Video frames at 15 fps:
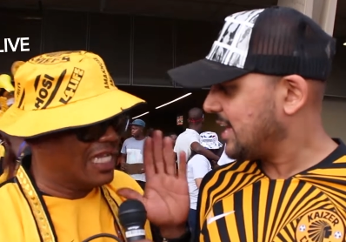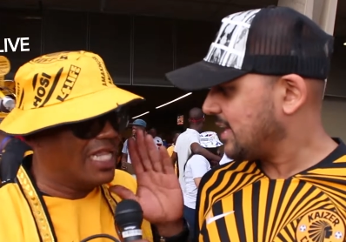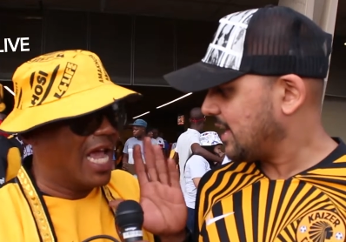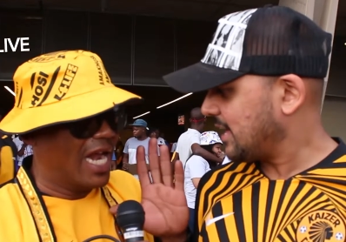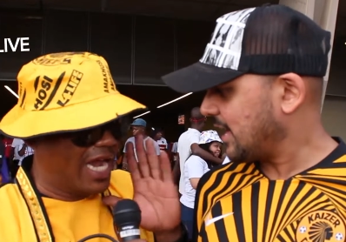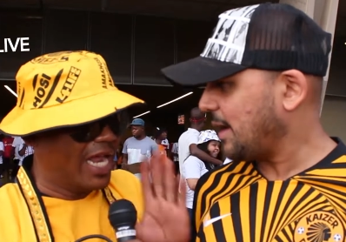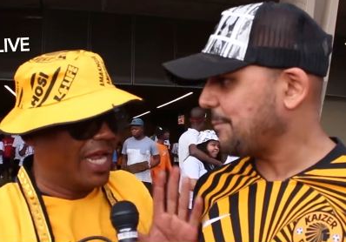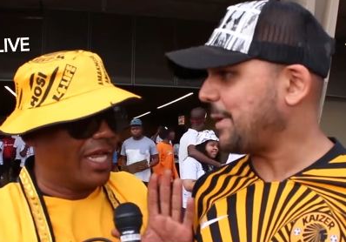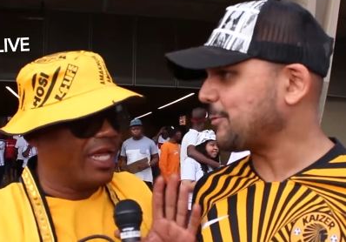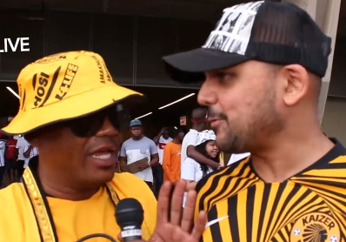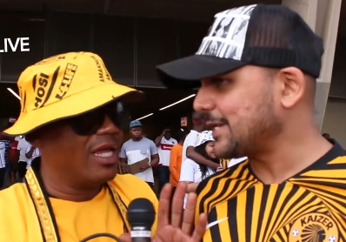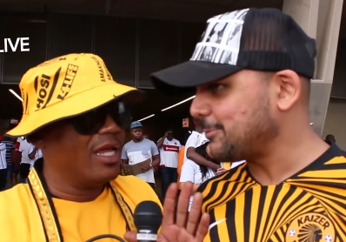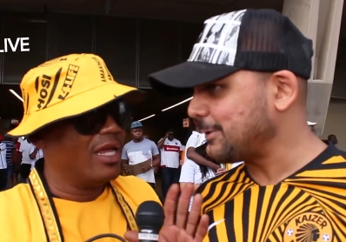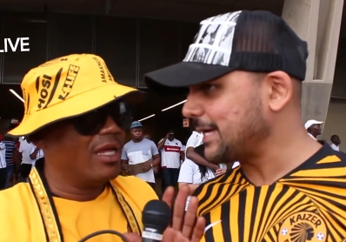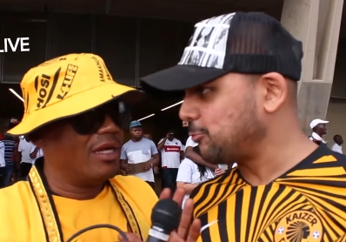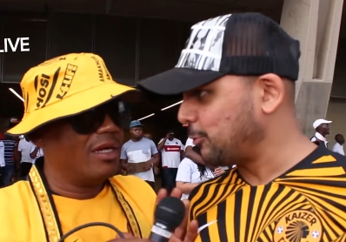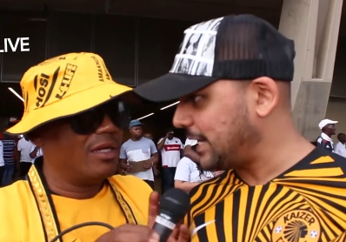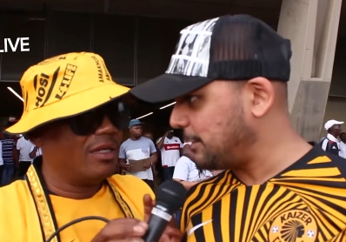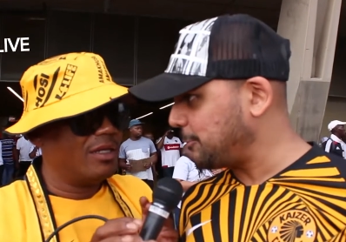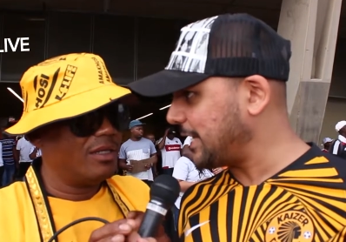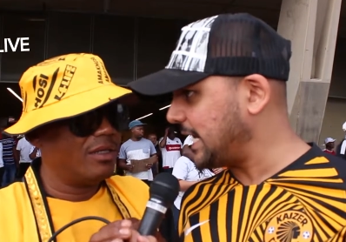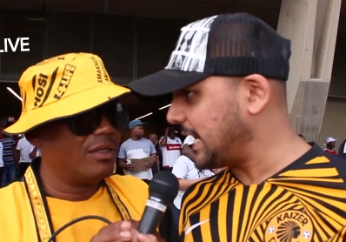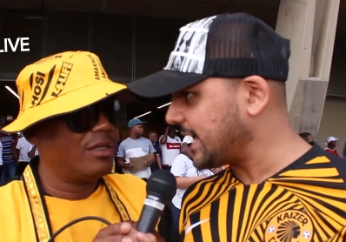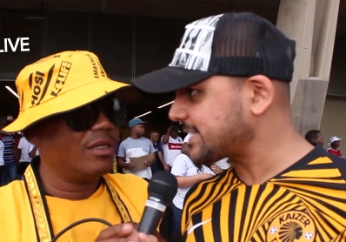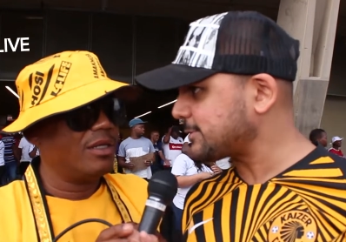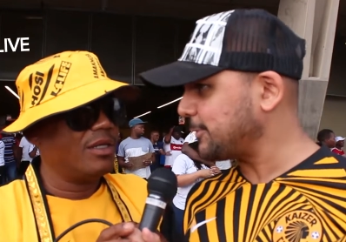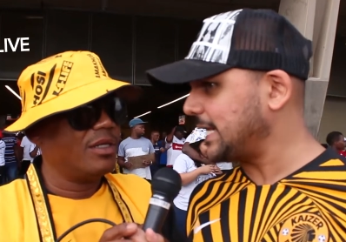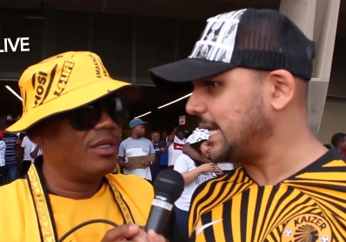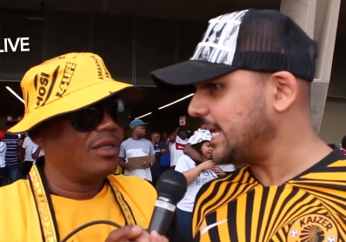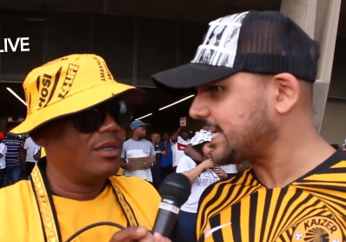Speaker 1: in the league. But we, we, we, we leak,
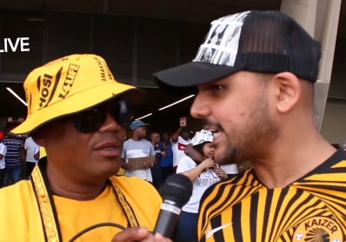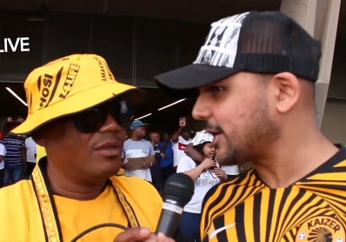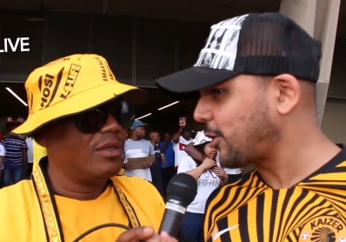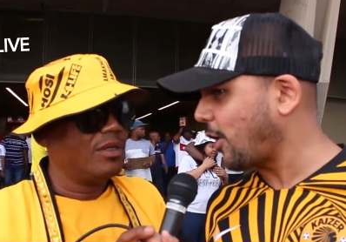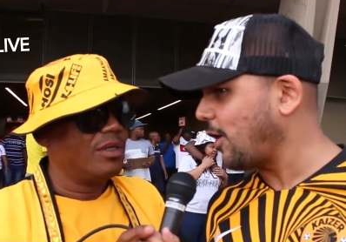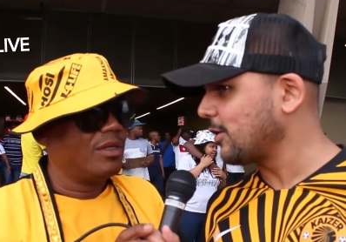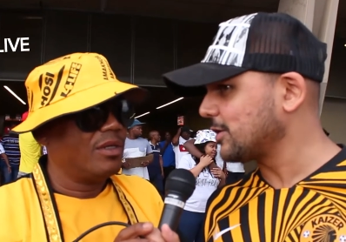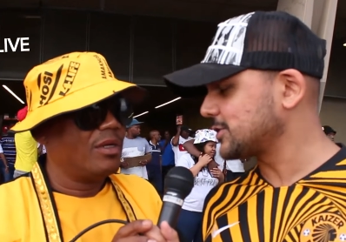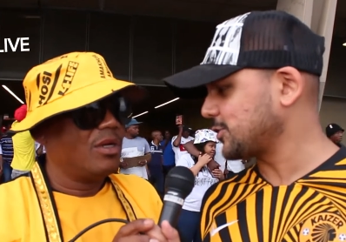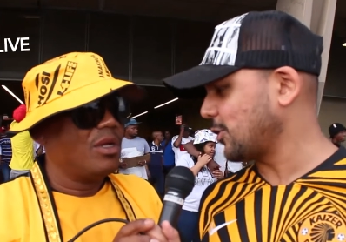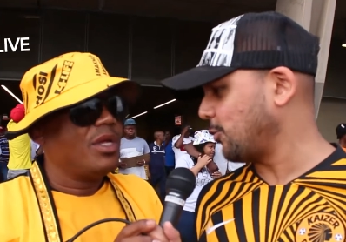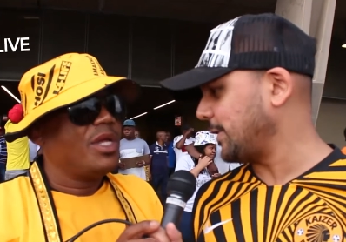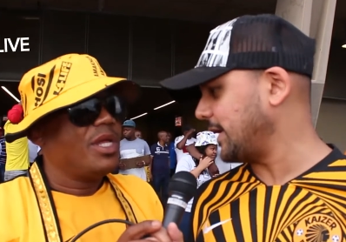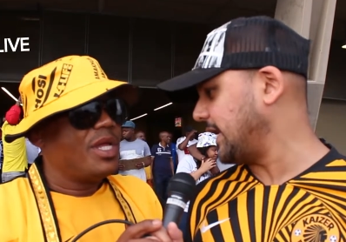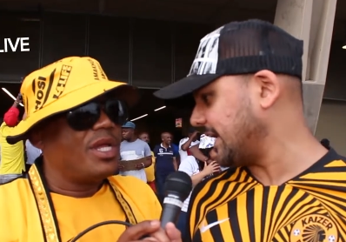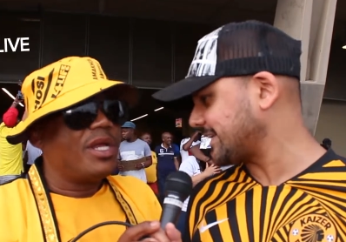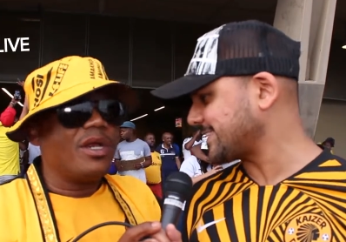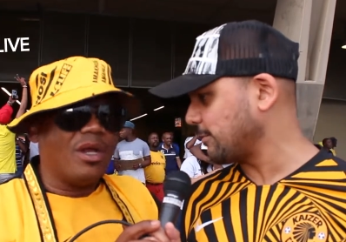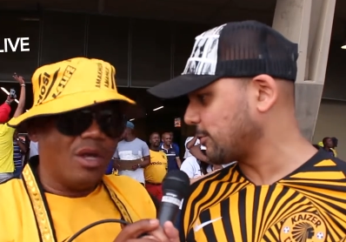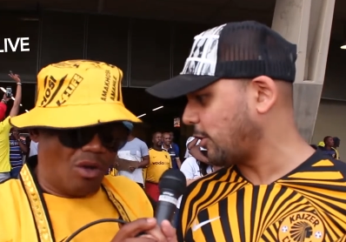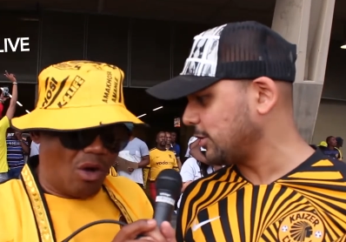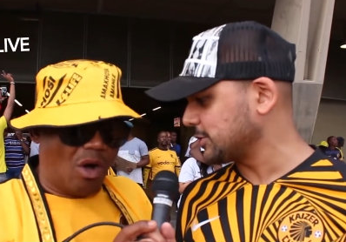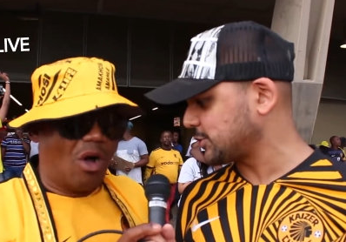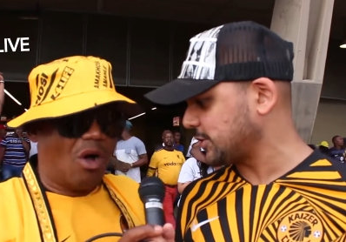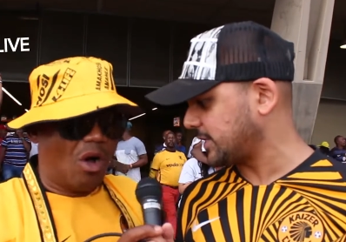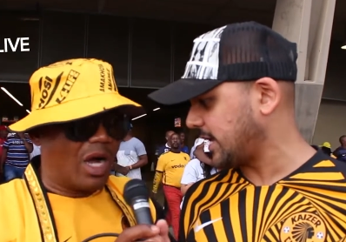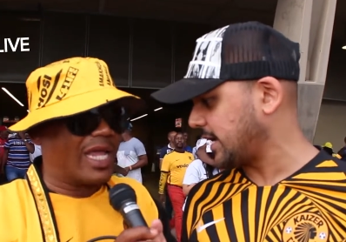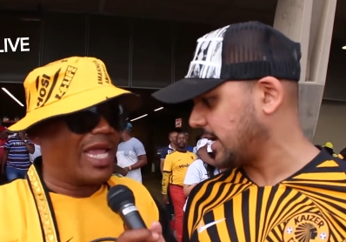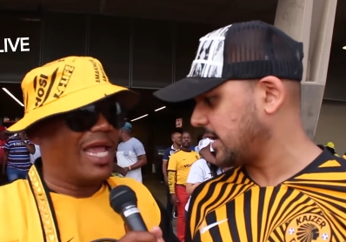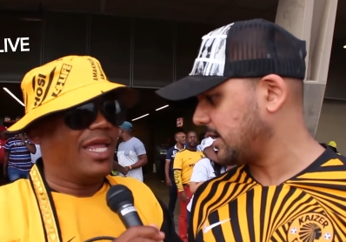we're leaking goals though. We leak some goals today.
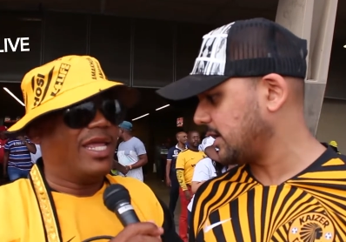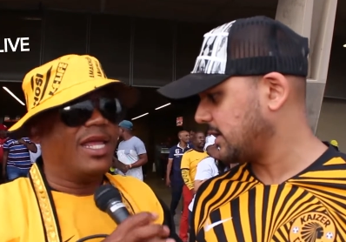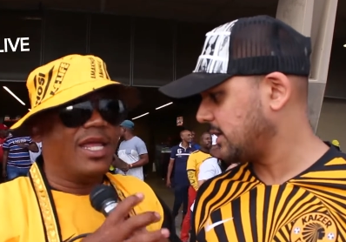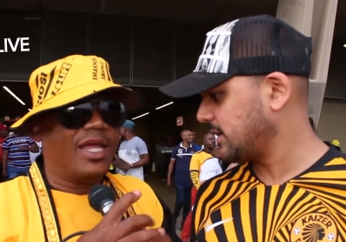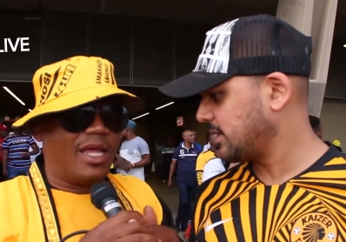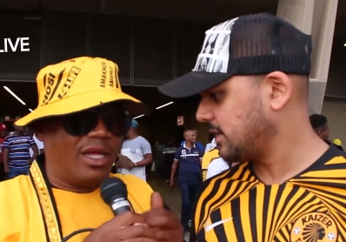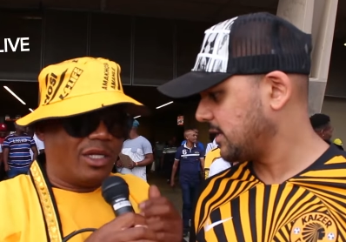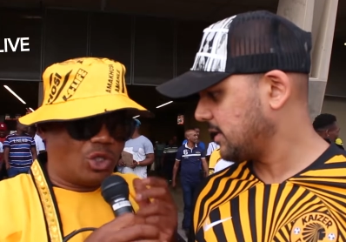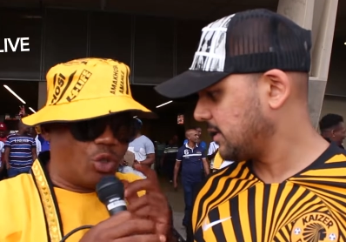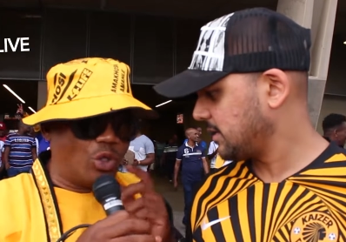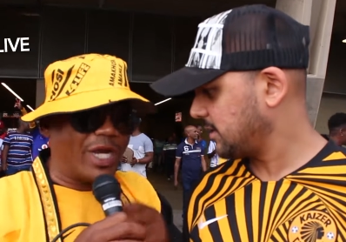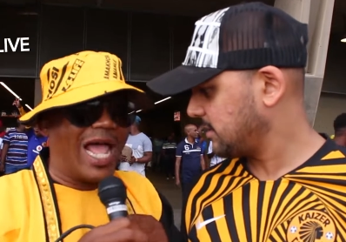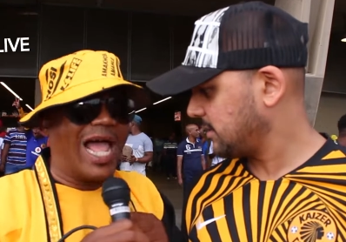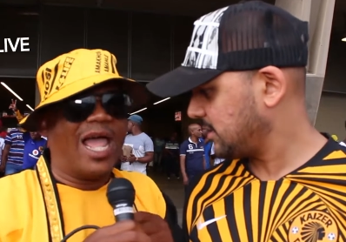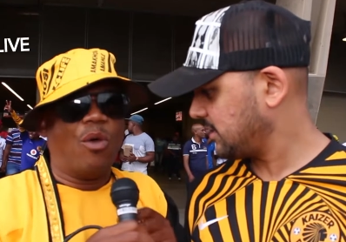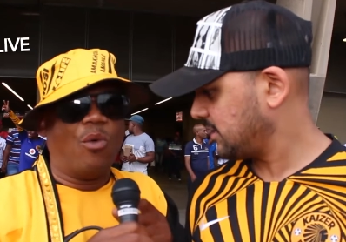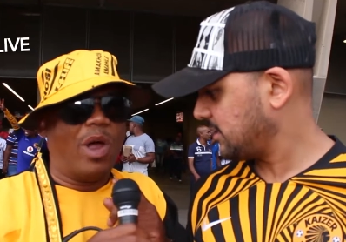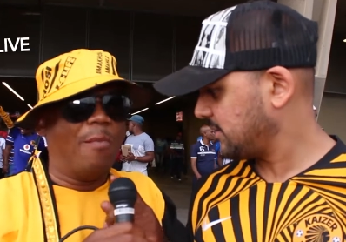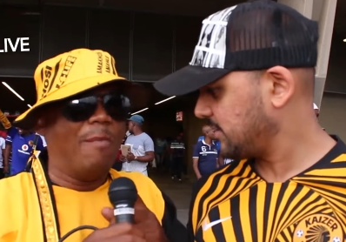Okay. Today we